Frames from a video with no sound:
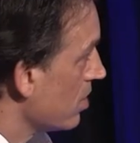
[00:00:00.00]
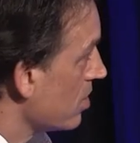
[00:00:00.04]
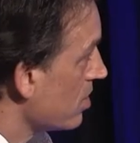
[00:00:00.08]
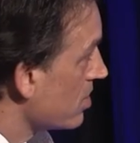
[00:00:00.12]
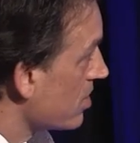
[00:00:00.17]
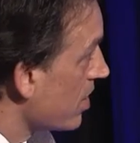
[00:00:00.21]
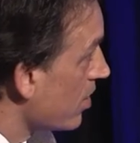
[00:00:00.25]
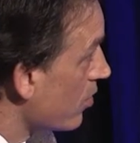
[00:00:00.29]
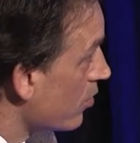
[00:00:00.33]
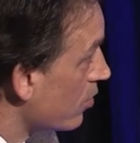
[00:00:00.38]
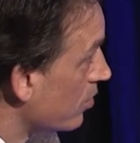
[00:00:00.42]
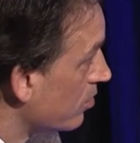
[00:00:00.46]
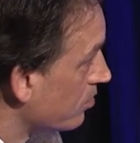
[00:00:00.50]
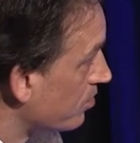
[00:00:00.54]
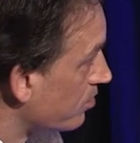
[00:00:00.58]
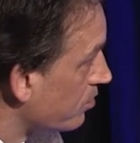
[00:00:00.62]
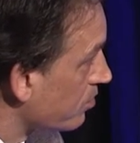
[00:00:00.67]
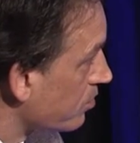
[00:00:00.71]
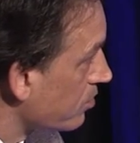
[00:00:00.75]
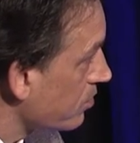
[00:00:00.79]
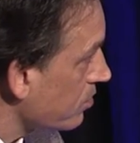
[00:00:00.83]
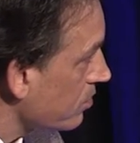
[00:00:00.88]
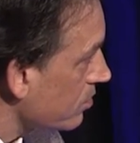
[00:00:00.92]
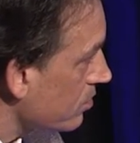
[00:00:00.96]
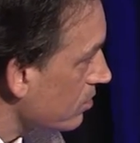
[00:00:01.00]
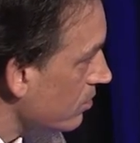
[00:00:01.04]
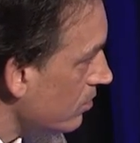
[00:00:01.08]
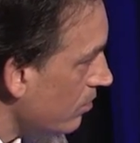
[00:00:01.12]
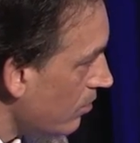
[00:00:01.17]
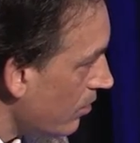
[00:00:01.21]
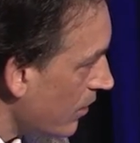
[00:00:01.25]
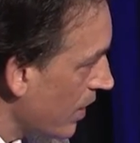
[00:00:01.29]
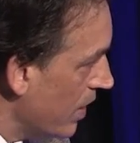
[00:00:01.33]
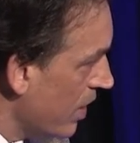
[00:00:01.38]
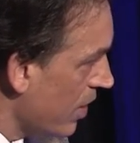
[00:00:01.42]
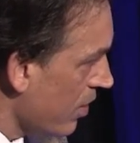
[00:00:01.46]
So
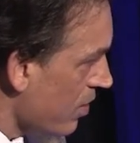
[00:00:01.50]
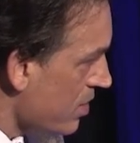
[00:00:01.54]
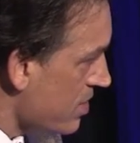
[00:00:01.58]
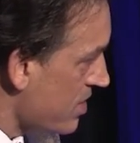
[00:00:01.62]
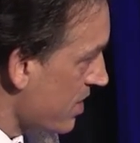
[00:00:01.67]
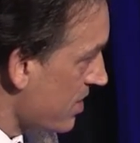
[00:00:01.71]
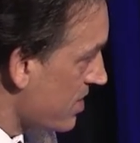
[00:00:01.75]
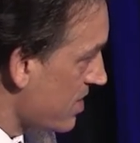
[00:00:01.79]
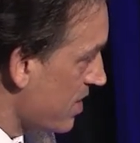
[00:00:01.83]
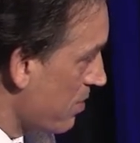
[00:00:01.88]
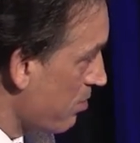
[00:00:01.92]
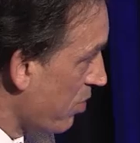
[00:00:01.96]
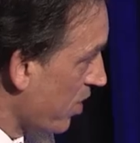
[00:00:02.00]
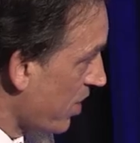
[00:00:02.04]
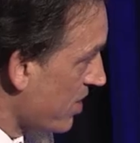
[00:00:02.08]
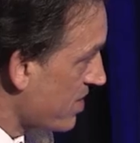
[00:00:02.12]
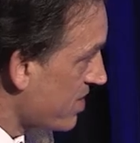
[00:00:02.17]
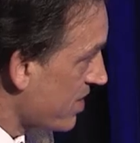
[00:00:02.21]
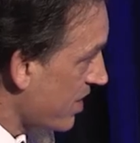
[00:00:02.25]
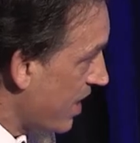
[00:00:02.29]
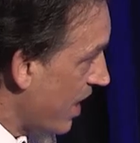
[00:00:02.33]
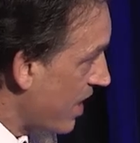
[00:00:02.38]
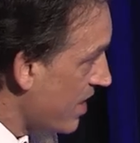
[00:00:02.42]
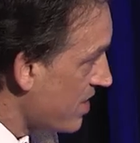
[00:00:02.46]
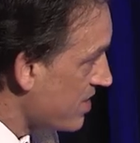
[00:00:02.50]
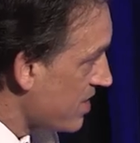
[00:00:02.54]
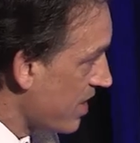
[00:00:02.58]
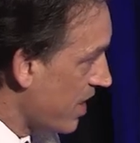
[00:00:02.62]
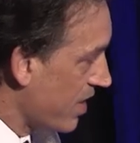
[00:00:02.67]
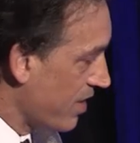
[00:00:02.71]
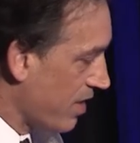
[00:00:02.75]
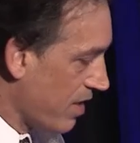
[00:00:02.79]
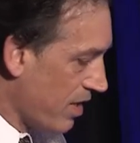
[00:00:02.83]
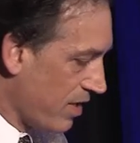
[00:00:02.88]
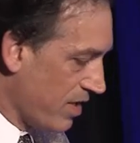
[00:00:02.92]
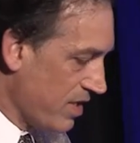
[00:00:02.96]
here's the simplest case,
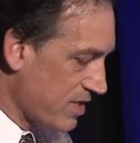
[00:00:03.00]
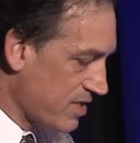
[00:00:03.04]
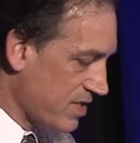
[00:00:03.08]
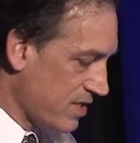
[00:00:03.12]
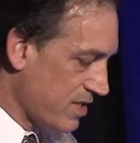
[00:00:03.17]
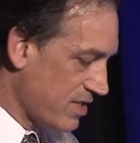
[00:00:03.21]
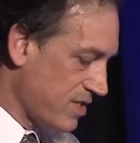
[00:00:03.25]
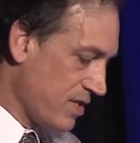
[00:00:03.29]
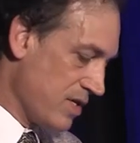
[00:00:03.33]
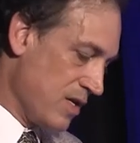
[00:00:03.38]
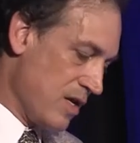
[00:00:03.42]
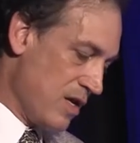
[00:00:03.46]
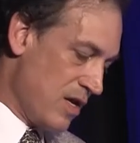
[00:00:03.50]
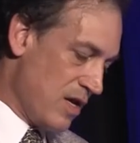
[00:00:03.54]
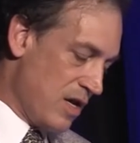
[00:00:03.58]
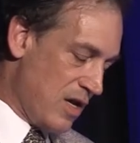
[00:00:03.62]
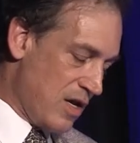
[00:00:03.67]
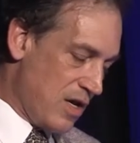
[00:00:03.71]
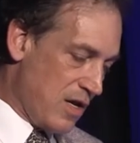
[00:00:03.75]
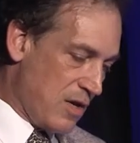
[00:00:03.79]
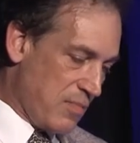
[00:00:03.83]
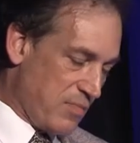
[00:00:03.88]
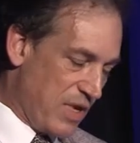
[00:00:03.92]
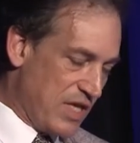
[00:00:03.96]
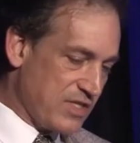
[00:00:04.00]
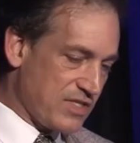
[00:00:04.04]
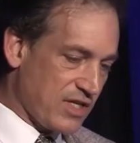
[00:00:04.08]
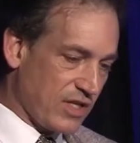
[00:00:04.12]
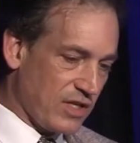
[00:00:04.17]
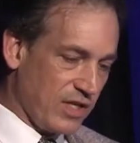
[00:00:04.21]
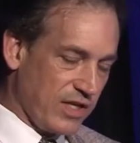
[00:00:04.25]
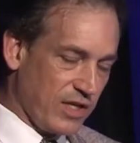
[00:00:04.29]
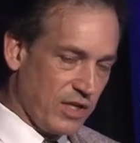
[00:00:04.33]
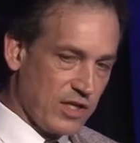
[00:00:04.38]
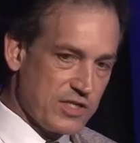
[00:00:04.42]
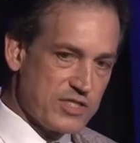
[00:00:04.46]
and this is
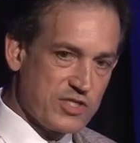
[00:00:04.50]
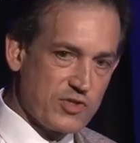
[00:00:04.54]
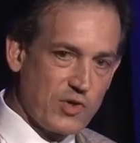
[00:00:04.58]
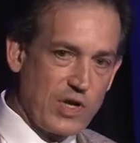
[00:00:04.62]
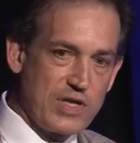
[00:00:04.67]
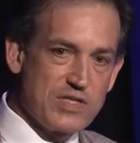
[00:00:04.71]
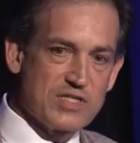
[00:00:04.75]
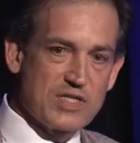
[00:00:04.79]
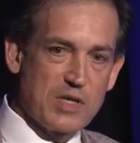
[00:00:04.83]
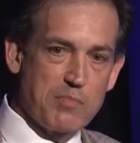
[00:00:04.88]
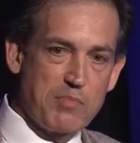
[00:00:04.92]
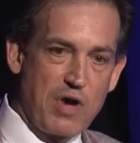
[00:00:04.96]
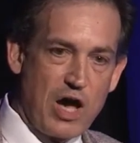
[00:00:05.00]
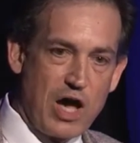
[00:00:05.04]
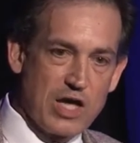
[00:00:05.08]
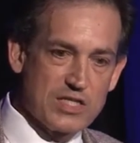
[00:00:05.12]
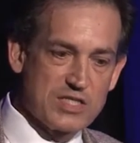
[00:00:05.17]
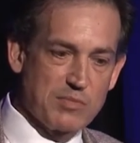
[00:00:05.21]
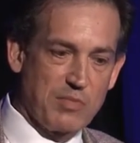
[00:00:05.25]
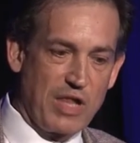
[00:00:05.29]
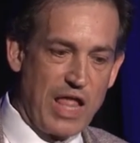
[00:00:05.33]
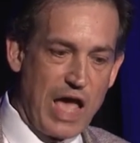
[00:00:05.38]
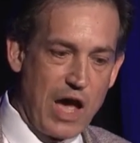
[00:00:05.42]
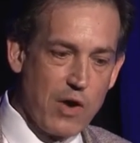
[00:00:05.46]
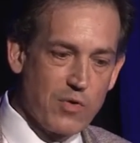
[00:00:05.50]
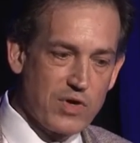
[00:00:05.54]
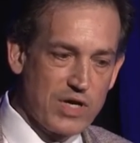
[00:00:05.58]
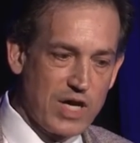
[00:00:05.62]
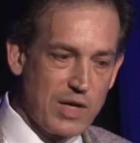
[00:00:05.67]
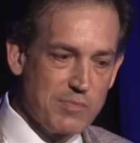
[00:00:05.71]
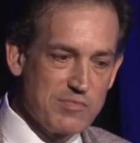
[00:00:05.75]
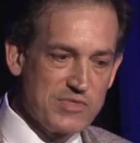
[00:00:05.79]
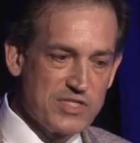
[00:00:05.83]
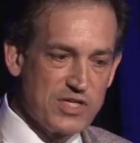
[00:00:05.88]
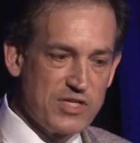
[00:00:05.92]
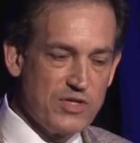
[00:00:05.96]
basically illustrates the possible
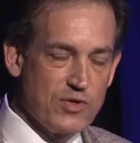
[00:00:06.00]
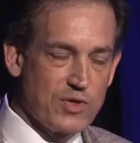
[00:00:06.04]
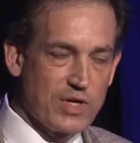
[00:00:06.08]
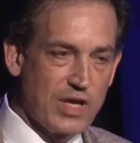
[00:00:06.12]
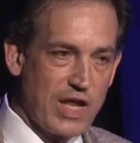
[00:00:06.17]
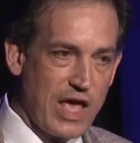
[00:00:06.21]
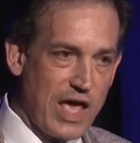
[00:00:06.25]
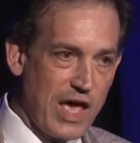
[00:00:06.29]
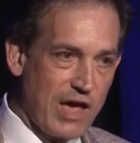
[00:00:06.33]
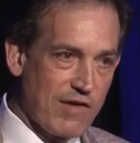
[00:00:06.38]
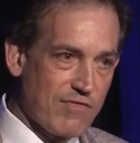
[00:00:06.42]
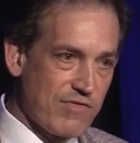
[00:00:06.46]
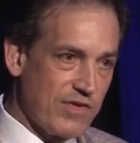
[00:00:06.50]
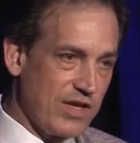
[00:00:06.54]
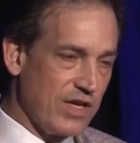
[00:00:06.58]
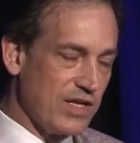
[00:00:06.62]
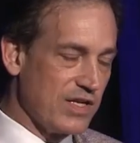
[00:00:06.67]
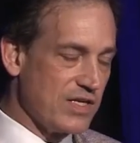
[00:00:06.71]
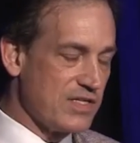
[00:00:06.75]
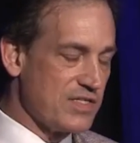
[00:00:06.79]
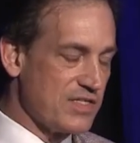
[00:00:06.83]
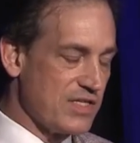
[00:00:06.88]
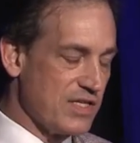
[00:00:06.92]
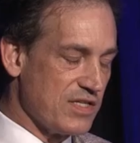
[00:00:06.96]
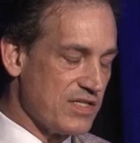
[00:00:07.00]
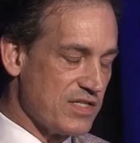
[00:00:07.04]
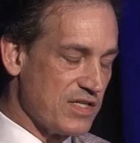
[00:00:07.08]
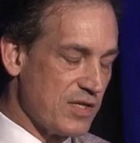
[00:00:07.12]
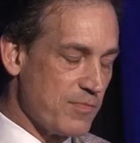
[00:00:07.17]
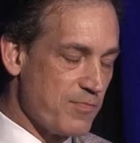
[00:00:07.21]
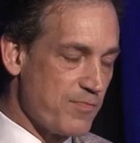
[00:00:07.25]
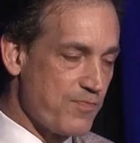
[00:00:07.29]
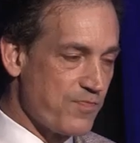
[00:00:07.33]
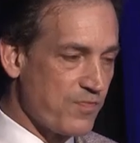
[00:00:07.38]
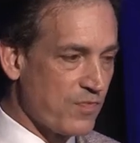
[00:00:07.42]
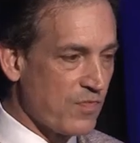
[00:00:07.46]
outcomes that you can have in a
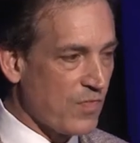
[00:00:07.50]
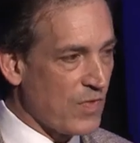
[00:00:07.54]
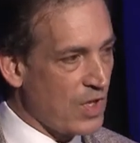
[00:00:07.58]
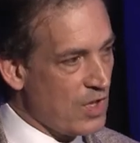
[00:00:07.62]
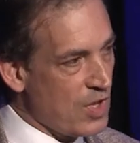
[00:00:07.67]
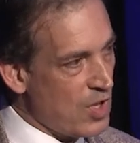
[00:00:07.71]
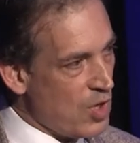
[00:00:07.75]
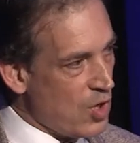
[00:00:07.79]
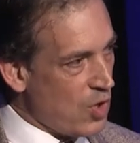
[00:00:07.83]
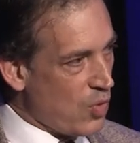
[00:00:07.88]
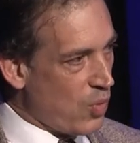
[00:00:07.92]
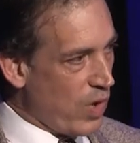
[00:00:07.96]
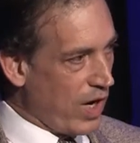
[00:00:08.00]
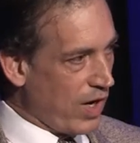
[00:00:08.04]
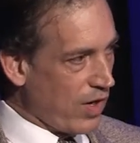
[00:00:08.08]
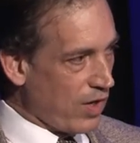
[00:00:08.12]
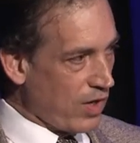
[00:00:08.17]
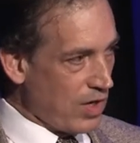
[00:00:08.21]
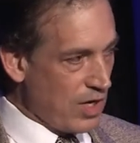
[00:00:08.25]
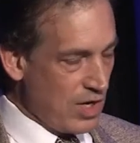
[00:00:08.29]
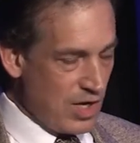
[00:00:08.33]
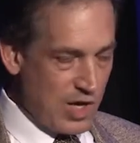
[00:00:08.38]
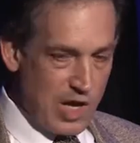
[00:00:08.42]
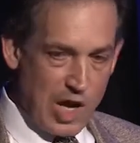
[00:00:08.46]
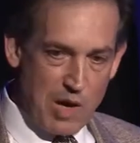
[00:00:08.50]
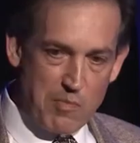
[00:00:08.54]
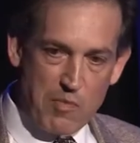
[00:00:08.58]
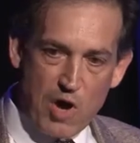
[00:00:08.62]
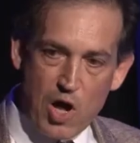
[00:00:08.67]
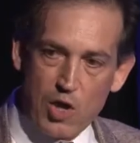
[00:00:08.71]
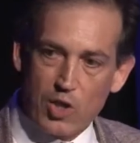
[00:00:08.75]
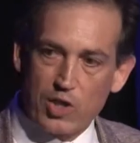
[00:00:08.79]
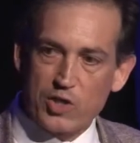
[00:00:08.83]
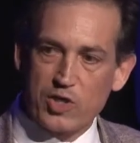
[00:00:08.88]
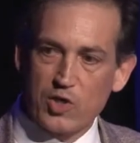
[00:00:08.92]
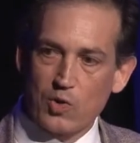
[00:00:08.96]
system where a
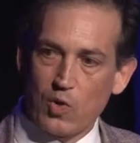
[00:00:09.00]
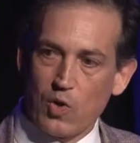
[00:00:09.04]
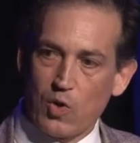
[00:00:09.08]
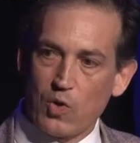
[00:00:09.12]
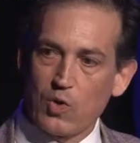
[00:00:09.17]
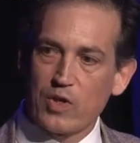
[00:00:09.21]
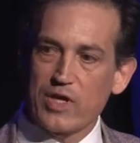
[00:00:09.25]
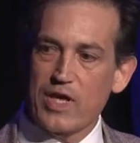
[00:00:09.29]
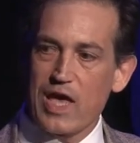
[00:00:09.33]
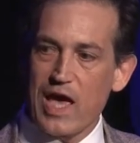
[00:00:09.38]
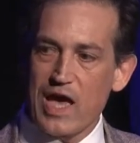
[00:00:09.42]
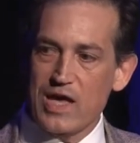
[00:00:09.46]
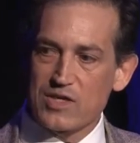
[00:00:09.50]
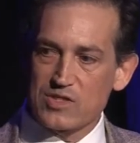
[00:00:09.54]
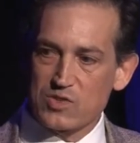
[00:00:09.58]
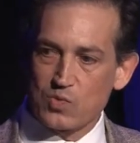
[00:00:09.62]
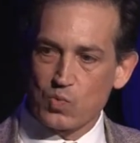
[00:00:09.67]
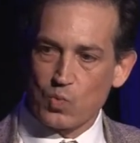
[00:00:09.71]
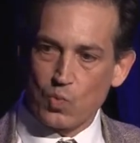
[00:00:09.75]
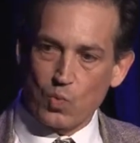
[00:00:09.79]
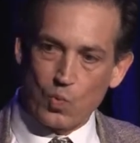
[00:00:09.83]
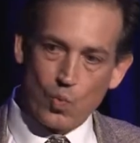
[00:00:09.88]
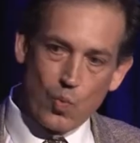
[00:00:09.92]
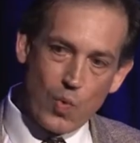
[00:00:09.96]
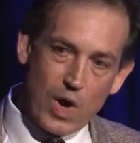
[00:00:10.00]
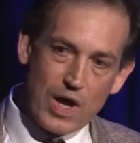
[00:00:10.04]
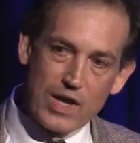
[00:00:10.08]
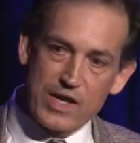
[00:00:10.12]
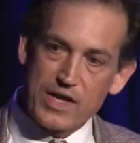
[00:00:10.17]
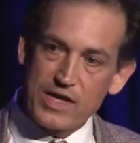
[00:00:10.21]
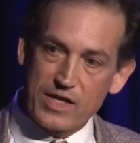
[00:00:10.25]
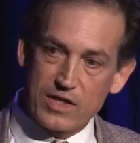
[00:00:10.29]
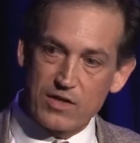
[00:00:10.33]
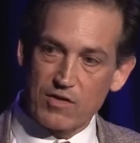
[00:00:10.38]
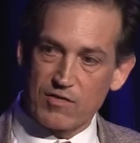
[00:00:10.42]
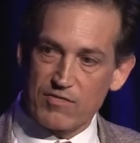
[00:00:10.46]
molecule only has
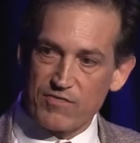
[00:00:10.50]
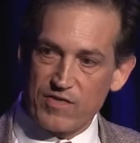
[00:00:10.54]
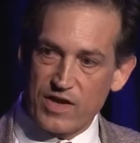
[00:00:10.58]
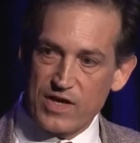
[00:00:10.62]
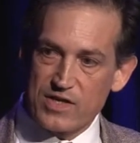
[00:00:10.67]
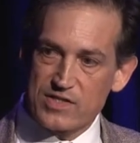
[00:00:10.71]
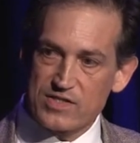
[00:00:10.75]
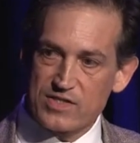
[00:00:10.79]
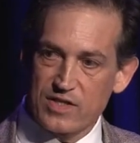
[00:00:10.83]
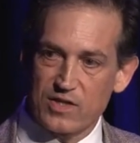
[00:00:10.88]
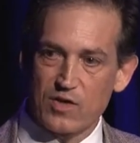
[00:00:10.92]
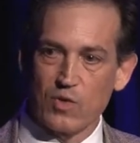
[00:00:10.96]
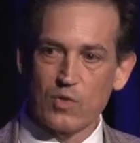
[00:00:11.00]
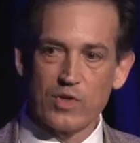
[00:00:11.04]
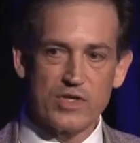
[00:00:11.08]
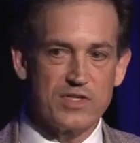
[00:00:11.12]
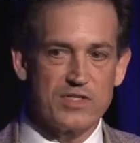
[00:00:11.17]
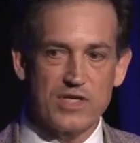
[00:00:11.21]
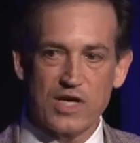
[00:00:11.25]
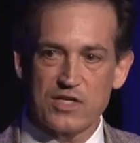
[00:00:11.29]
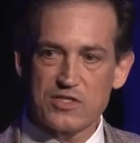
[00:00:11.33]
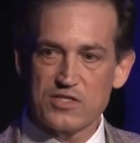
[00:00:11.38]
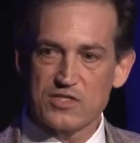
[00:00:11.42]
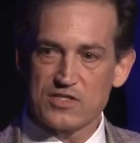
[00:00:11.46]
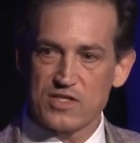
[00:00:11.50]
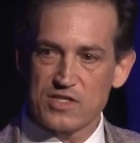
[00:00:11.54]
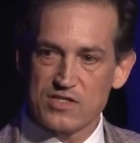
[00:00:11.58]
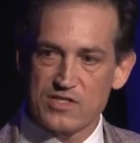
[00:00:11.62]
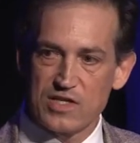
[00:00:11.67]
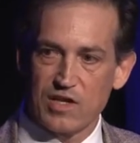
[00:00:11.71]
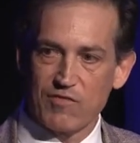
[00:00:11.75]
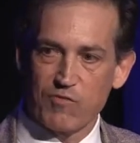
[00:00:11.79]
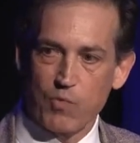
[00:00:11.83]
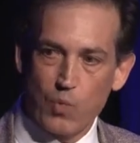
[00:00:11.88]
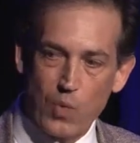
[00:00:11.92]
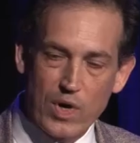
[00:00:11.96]
one interface. It only touches
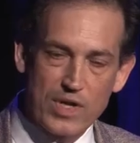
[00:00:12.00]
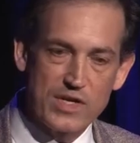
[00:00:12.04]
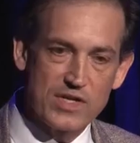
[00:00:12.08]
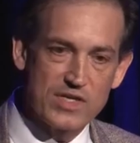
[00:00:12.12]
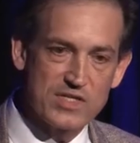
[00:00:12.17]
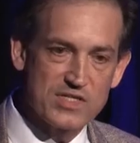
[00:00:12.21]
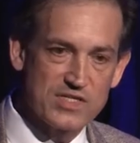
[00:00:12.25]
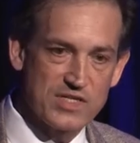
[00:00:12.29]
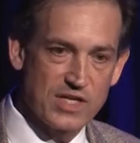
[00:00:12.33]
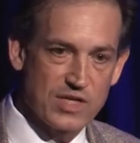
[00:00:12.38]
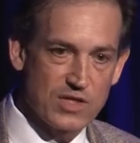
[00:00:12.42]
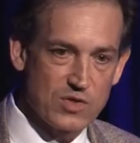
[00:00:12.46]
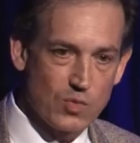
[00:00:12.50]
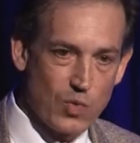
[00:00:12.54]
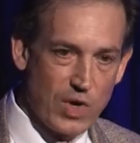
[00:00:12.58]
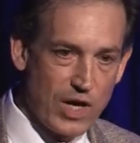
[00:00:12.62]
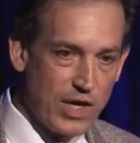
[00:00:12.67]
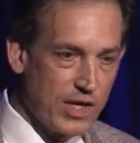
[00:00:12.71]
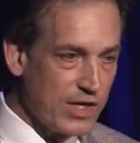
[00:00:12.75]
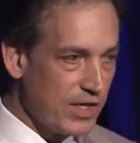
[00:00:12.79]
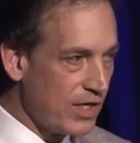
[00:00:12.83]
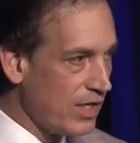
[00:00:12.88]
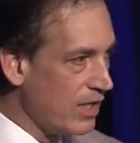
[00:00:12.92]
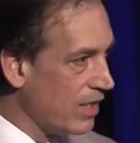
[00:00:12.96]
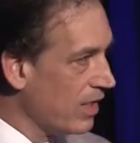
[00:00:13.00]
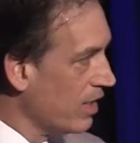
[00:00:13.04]
itself one distinct way.